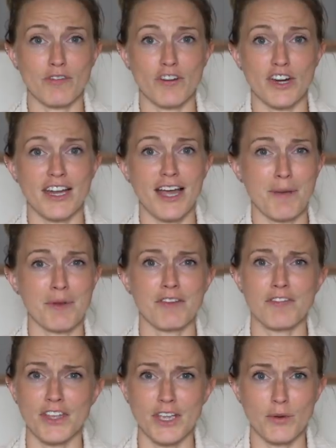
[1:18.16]
Free. I'm an
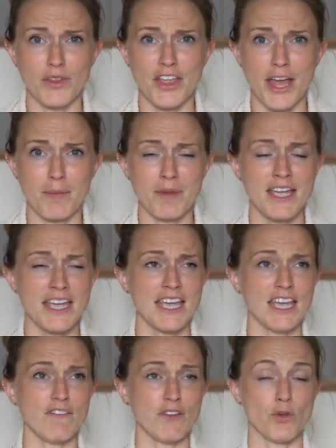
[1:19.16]
affiliate with them.
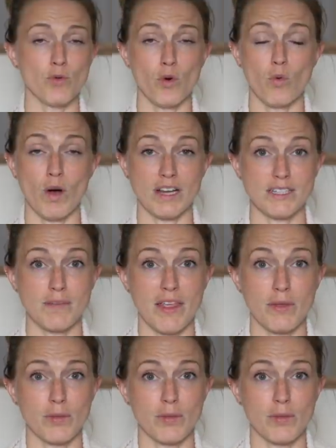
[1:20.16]
If you want to buy the